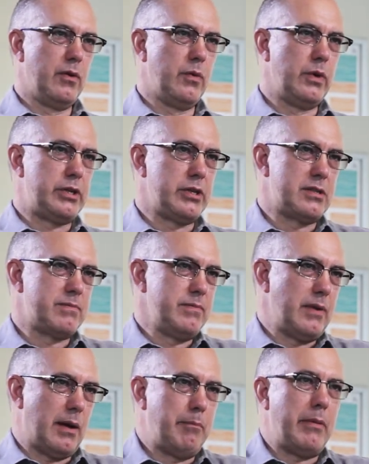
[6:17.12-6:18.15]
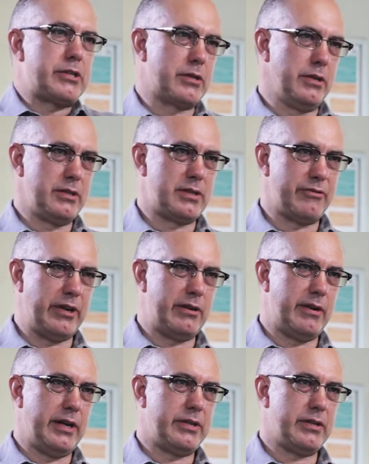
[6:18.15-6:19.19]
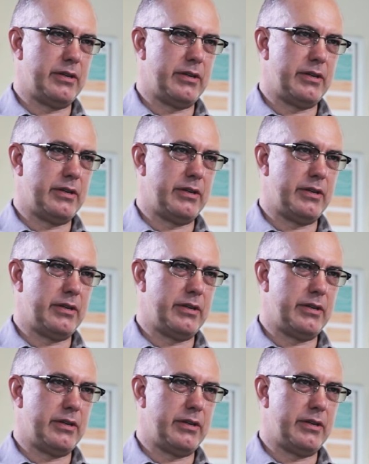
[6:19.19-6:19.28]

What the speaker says: which is a much looser federation,